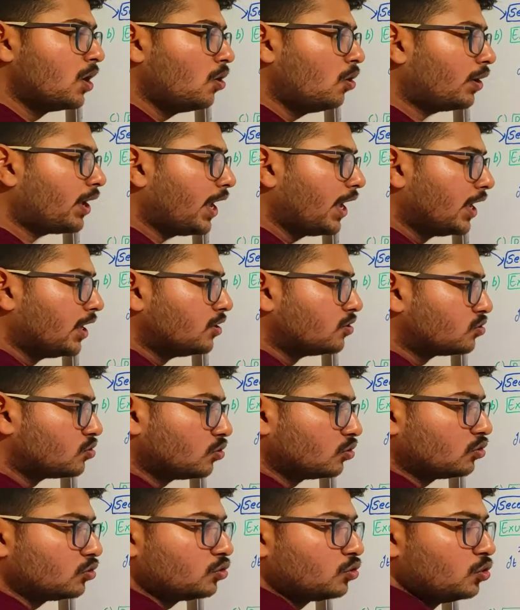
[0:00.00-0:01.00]
Okay,
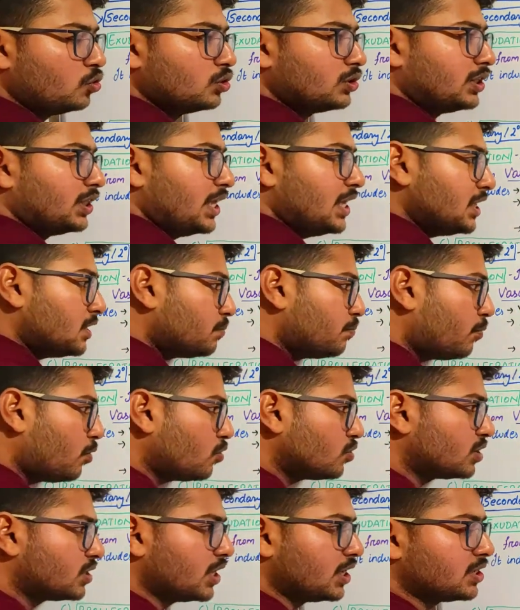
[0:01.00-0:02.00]
so through this
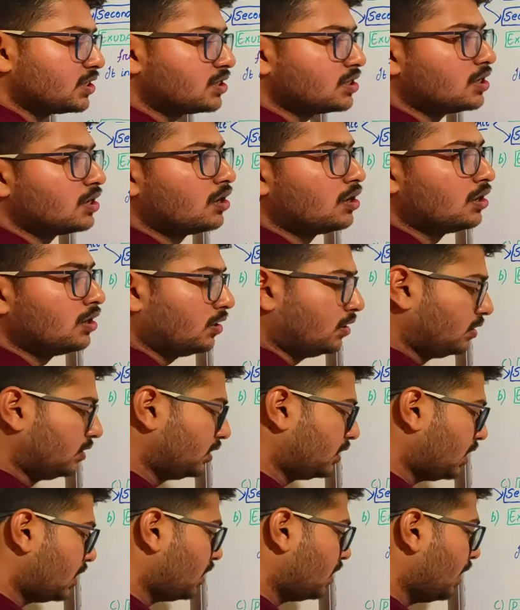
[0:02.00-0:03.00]
process,
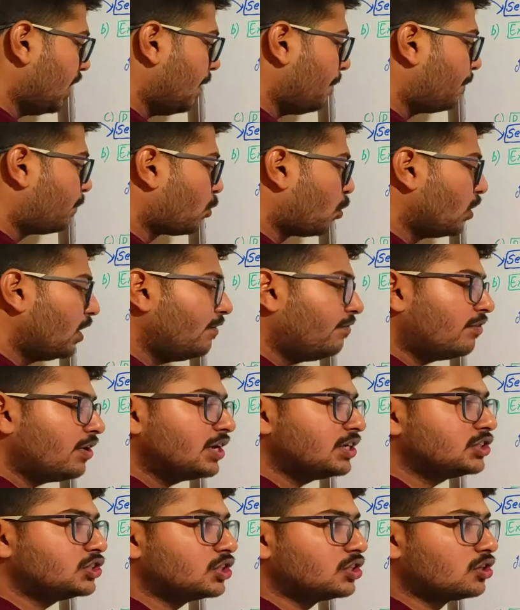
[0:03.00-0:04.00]
the
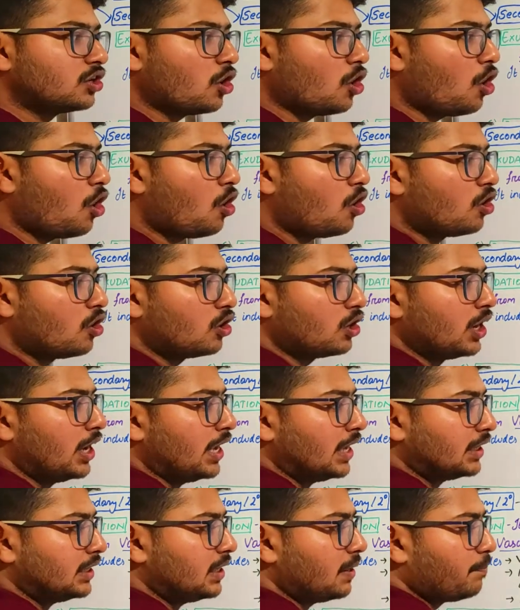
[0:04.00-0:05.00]
proliferation or
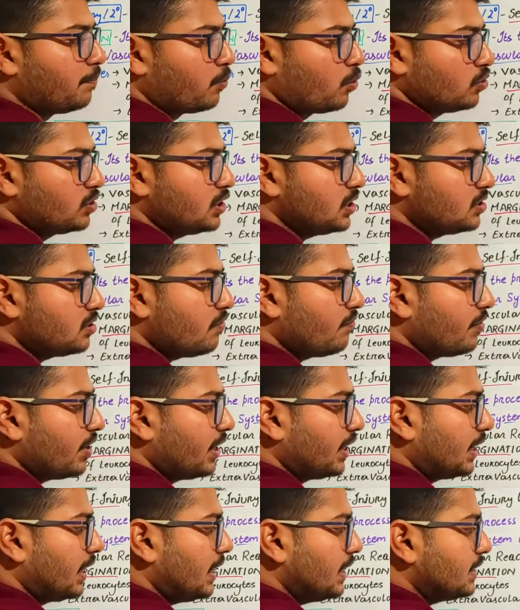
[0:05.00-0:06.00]
the process of
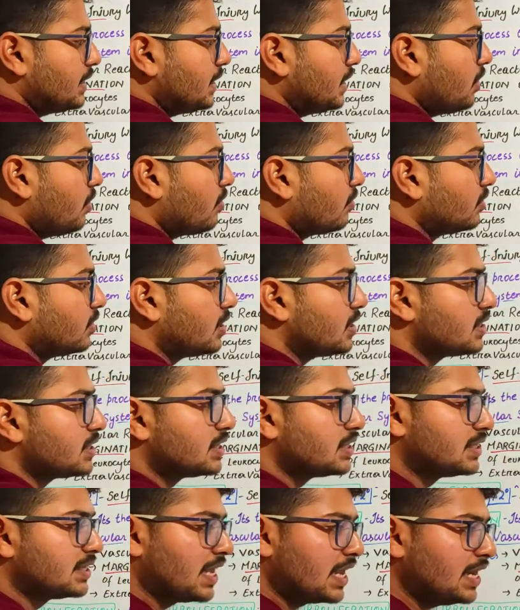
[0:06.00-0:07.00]
increasing on the
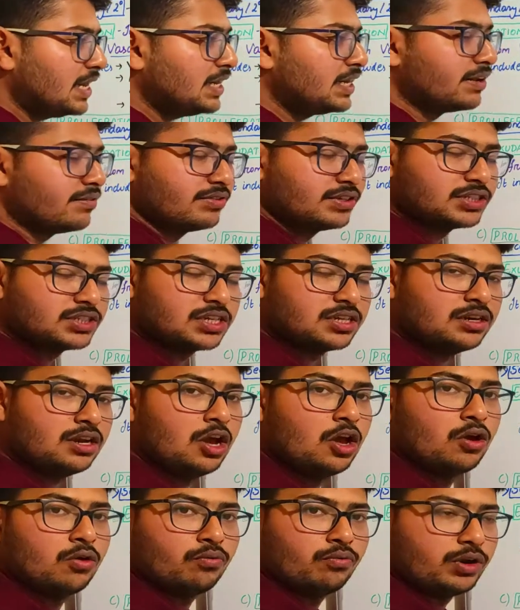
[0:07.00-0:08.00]
cell
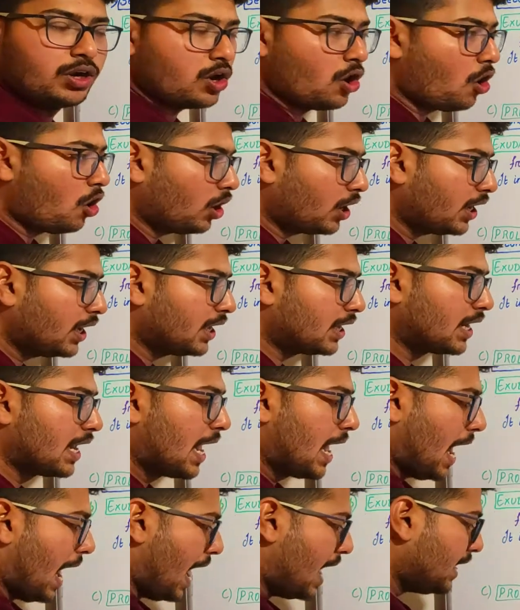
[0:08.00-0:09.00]
division will occur,
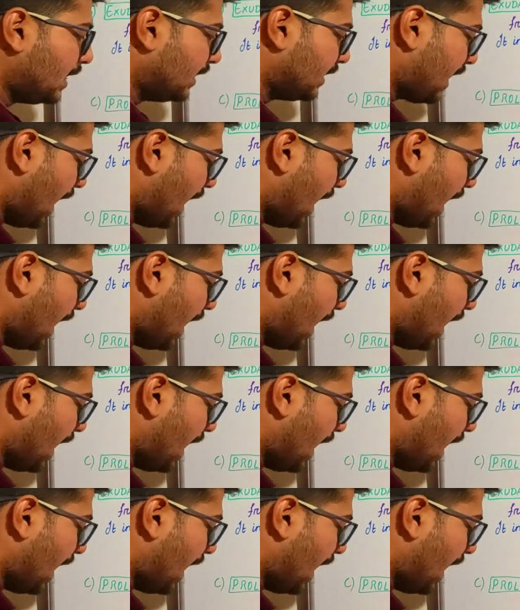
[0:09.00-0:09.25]
and